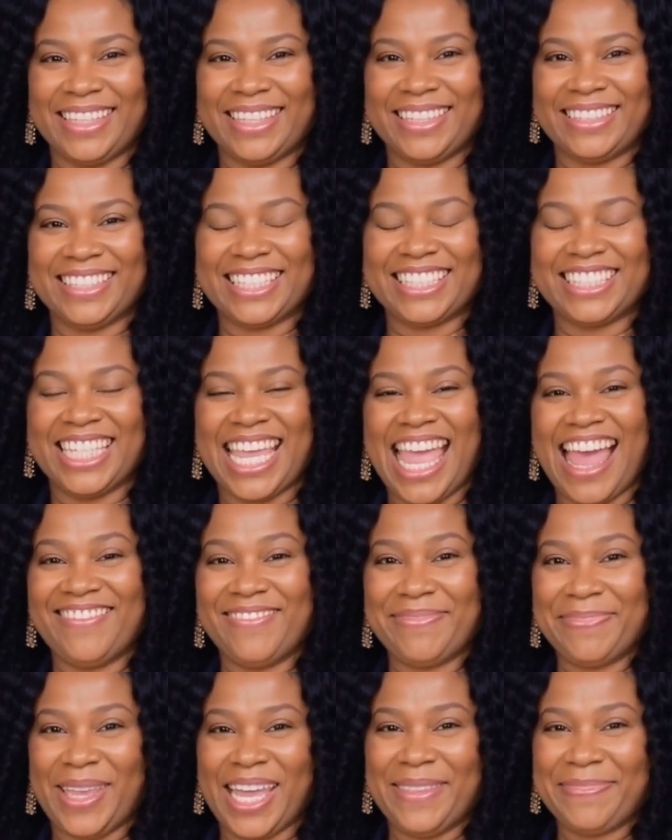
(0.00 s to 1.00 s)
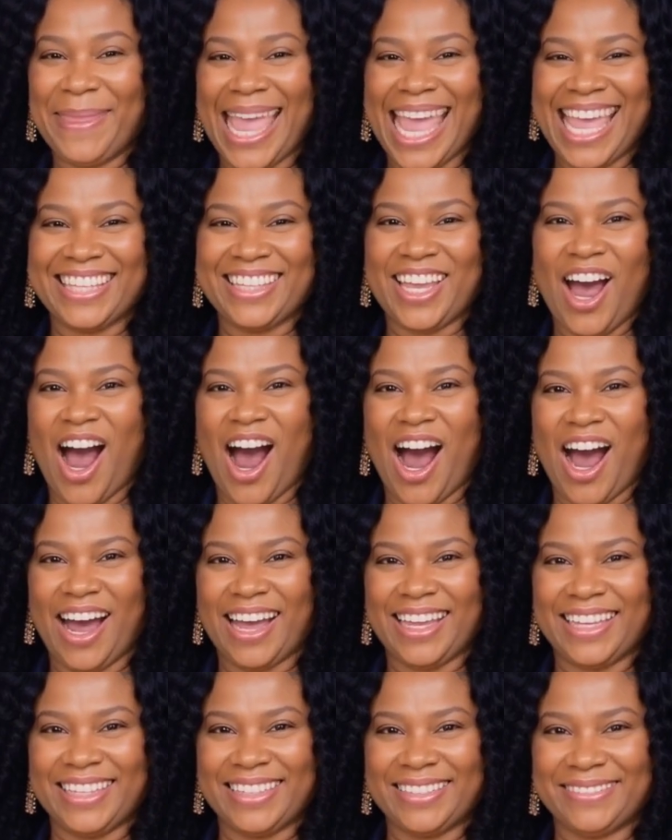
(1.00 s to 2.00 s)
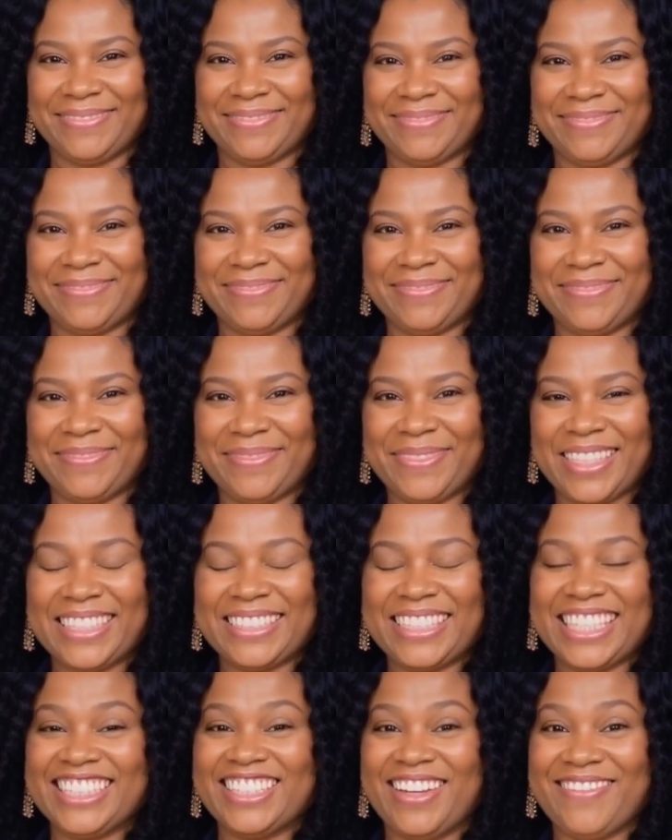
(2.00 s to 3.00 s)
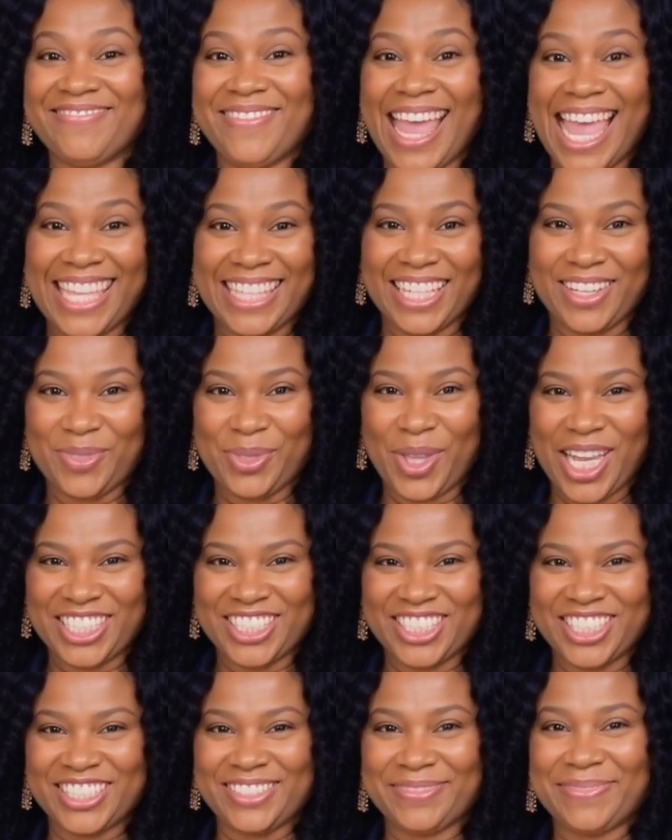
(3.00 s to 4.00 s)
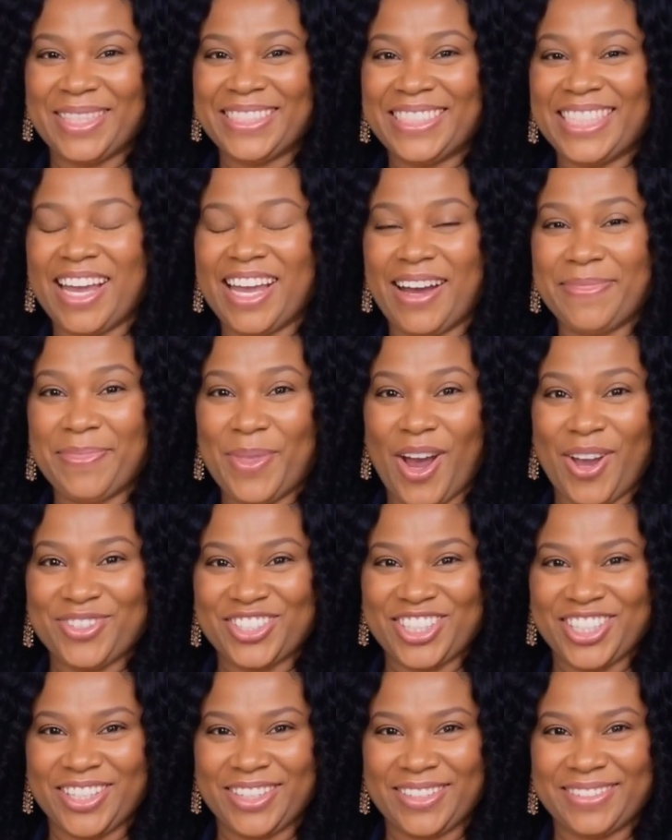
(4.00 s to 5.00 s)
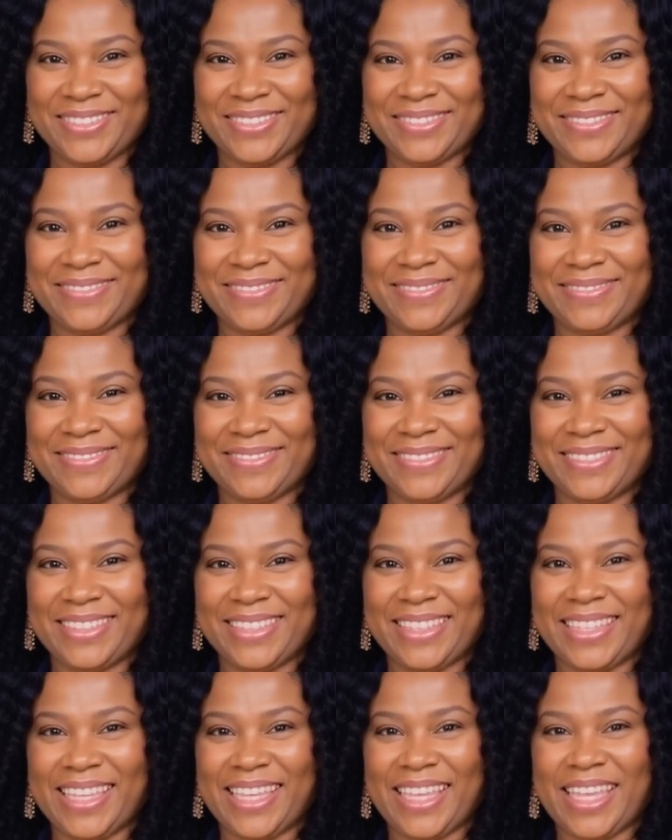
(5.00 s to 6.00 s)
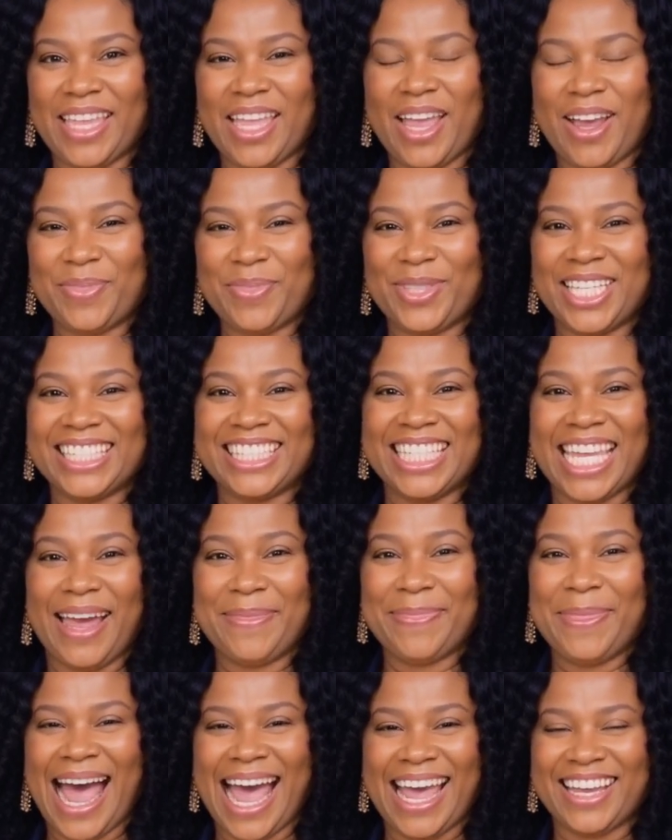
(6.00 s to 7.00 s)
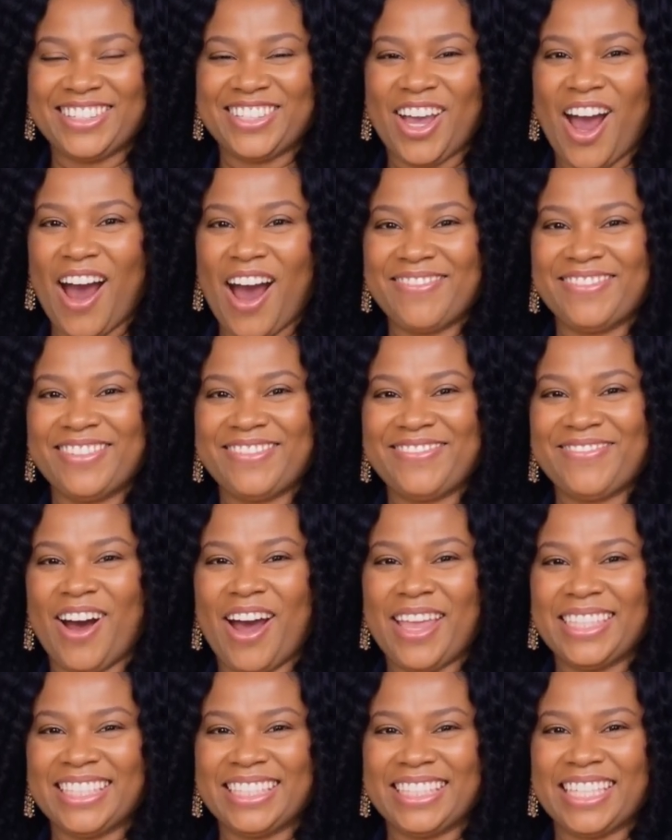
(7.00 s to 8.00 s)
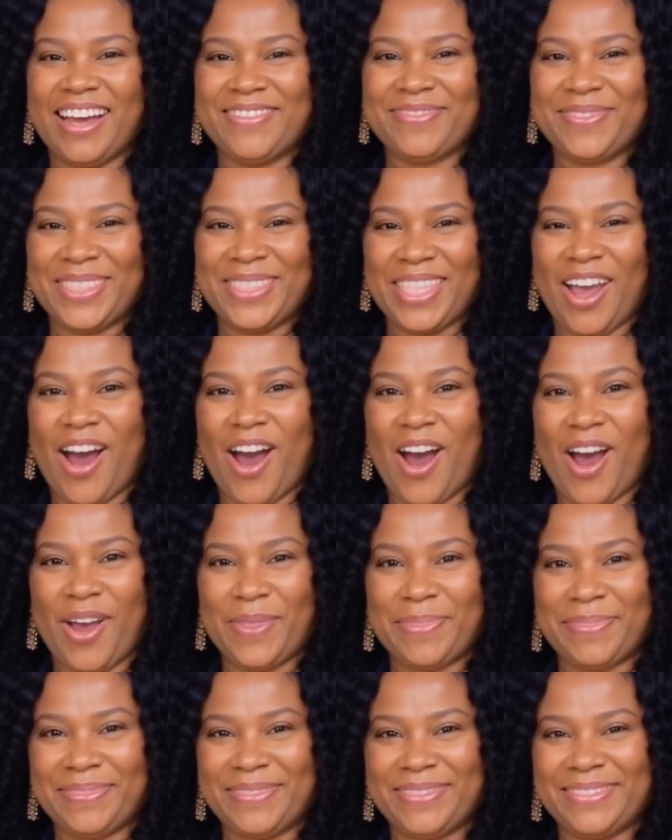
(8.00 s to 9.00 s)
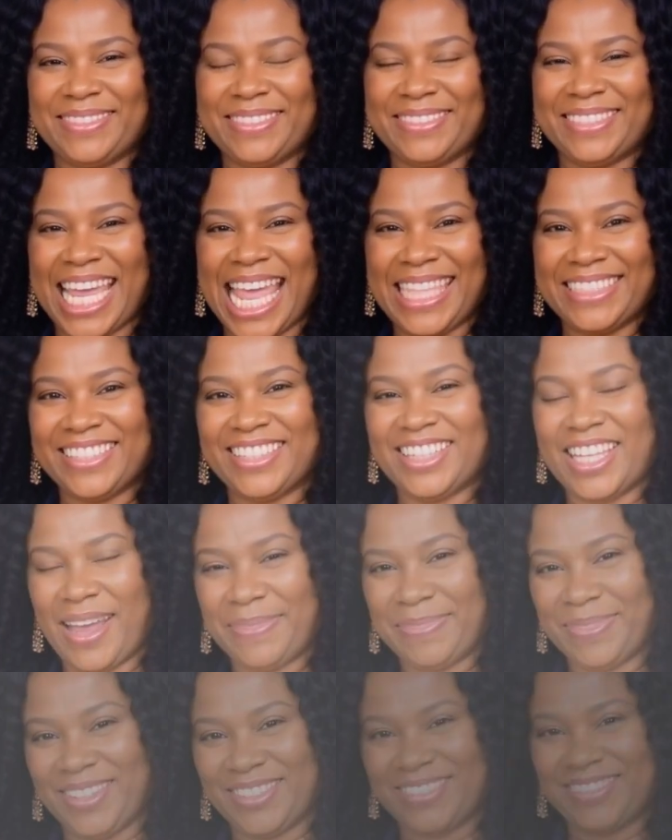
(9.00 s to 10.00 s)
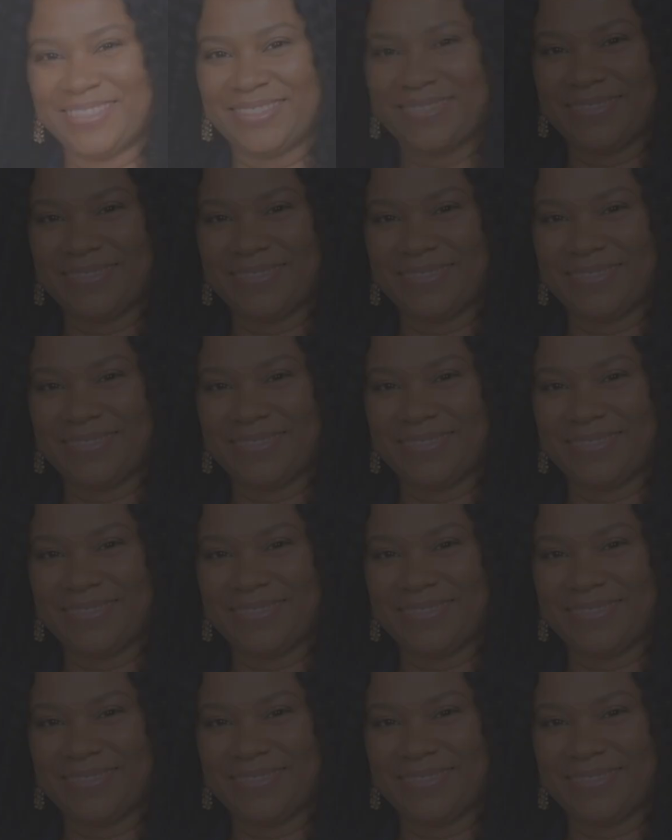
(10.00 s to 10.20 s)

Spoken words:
Does it have a big backyard? These are valid questions, but they're emotional. Retail buyers often fall in love with the home, not the numbers.